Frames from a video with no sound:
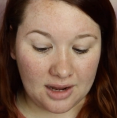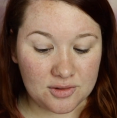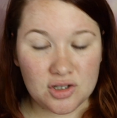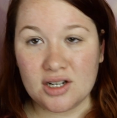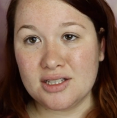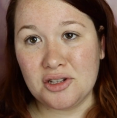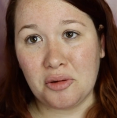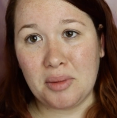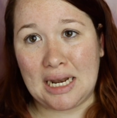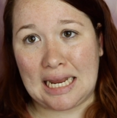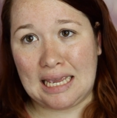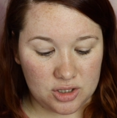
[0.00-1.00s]
I've tried so
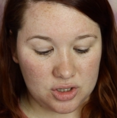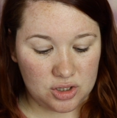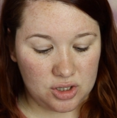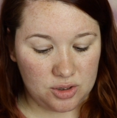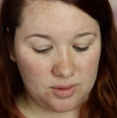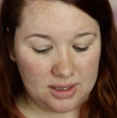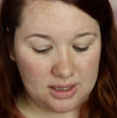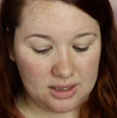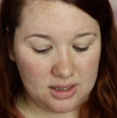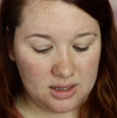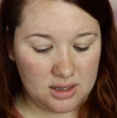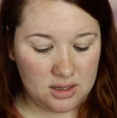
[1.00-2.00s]
many. To go
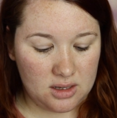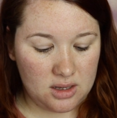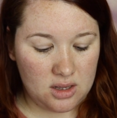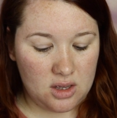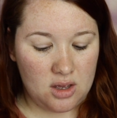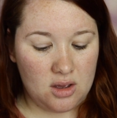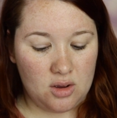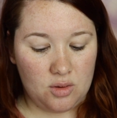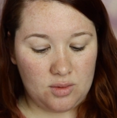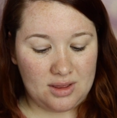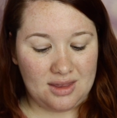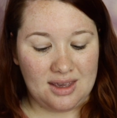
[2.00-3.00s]
in
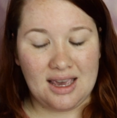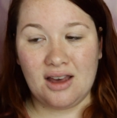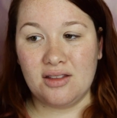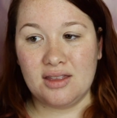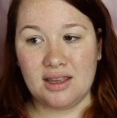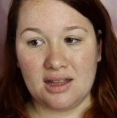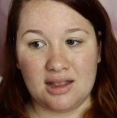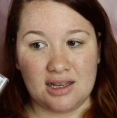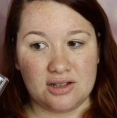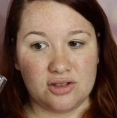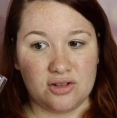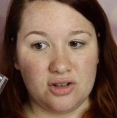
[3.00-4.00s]
with the Healthy
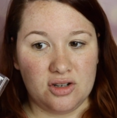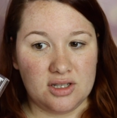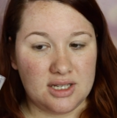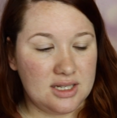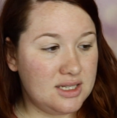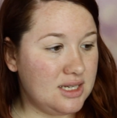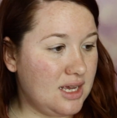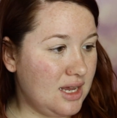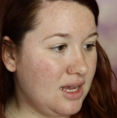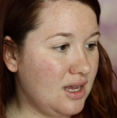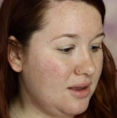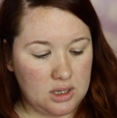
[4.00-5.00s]
Elixir
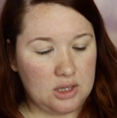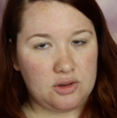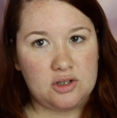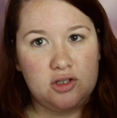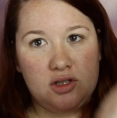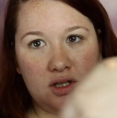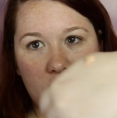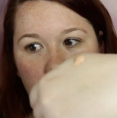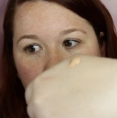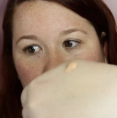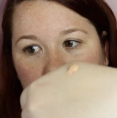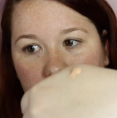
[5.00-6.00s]
today. I just did
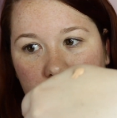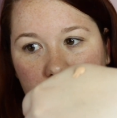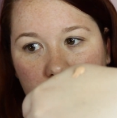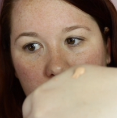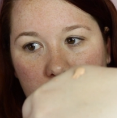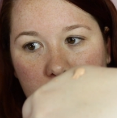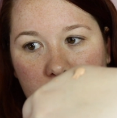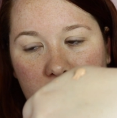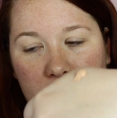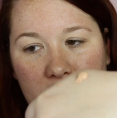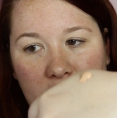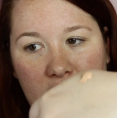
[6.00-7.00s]
one pretty
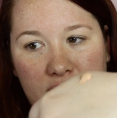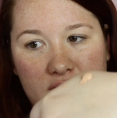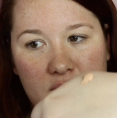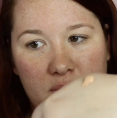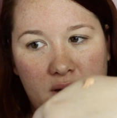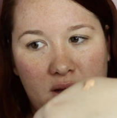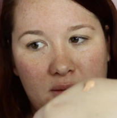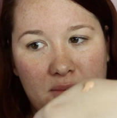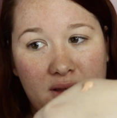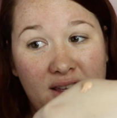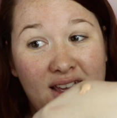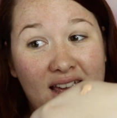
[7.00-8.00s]
big hefty pump.
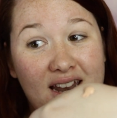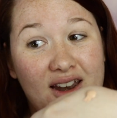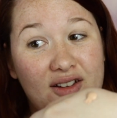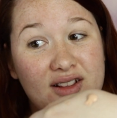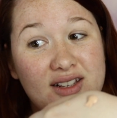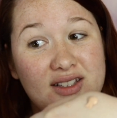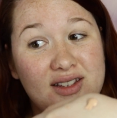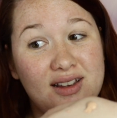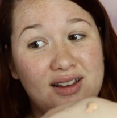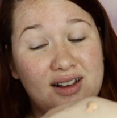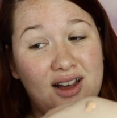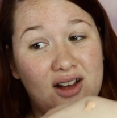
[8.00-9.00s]
Now this
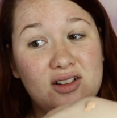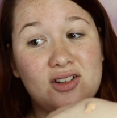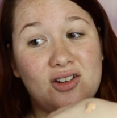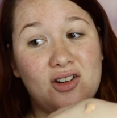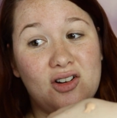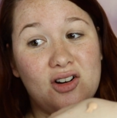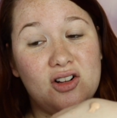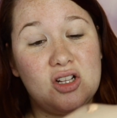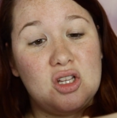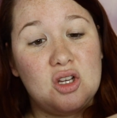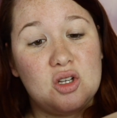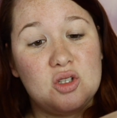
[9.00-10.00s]
color
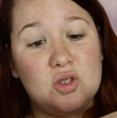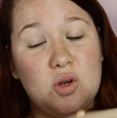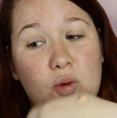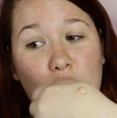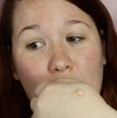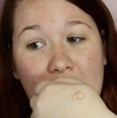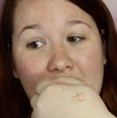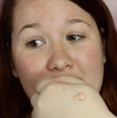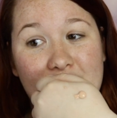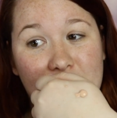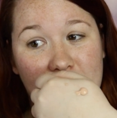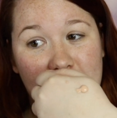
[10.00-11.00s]
looks way
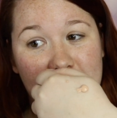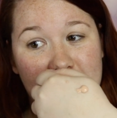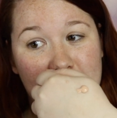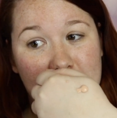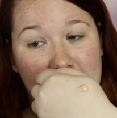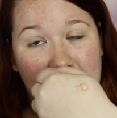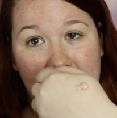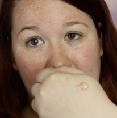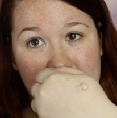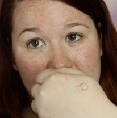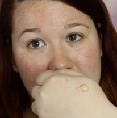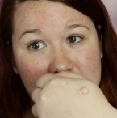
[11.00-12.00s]
different than my
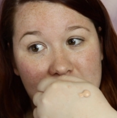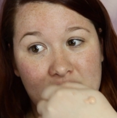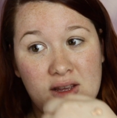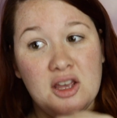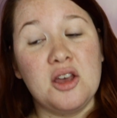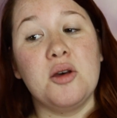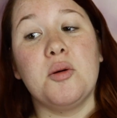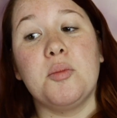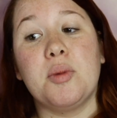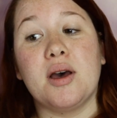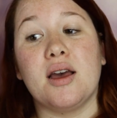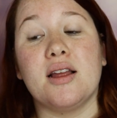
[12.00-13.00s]
hand,
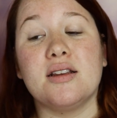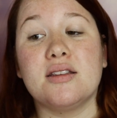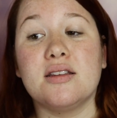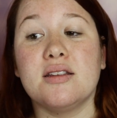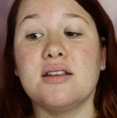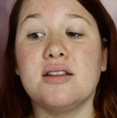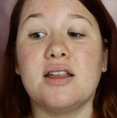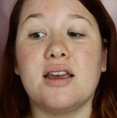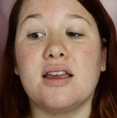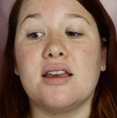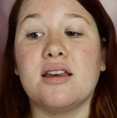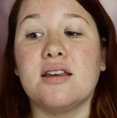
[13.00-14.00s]
but
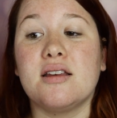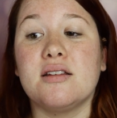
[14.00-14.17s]
like,